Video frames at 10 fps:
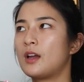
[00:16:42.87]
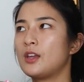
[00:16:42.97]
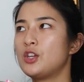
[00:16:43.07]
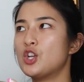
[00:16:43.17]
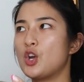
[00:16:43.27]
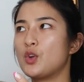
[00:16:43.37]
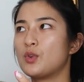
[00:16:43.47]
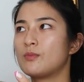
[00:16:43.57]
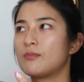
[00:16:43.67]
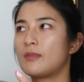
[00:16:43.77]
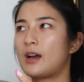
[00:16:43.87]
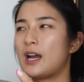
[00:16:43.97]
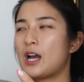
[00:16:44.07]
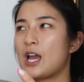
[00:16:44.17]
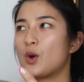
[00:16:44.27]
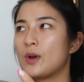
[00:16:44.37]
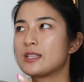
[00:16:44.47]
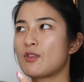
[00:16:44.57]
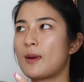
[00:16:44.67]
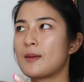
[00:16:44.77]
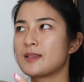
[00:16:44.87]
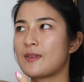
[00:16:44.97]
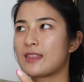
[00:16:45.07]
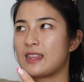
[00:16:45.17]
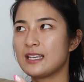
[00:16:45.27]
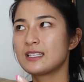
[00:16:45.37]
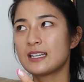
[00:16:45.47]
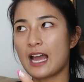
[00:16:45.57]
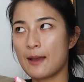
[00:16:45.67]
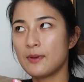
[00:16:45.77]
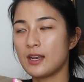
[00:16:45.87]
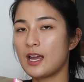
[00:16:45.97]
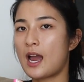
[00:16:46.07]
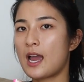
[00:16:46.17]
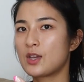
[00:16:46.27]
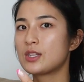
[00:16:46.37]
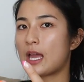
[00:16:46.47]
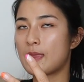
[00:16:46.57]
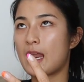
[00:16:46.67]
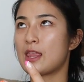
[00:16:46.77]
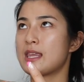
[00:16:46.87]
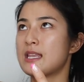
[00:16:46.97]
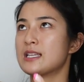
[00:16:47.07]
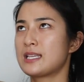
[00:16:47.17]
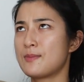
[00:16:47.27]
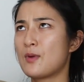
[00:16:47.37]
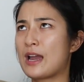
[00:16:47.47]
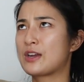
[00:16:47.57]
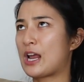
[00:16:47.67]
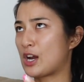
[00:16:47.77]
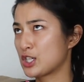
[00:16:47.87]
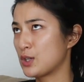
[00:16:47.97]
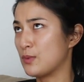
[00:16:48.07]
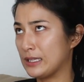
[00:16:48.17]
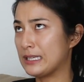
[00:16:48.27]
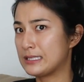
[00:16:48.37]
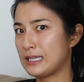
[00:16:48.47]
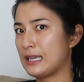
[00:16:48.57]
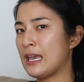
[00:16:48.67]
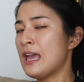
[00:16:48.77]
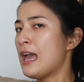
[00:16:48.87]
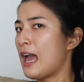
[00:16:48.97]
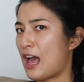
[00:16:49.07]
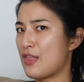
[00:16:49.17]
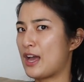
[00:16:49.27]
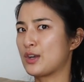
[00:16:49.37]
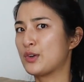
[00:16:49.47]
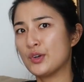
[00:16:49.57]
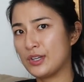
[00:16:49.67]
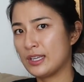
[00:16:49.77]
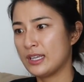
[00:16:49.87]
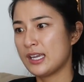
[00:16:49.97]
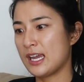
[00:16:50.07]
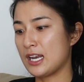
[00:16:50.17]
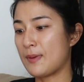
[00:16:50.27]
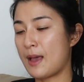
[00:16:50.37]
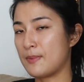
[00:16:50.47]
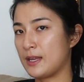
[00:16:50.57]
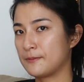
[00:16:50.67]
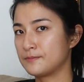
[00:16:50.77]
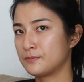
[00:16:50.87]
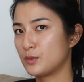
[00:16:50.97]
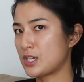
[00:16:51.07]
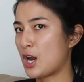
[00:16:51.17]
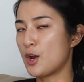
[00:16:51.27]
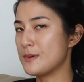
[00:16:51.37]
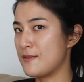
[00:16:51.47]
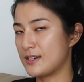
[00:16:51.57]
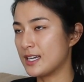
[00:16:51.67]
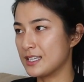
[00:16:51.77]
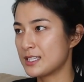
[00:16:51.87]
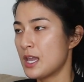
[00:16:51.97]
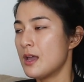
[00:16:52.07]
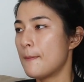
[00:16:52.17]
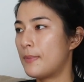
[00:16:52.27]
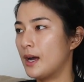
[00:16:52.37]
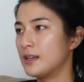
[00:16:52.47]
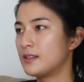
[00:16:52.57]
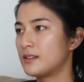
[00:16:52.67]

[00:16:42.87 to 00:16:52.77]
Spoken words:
you know, I always remind myself like things could happen. I could, in the same way I could actually really see how that could end up happening, which I hope it never does. But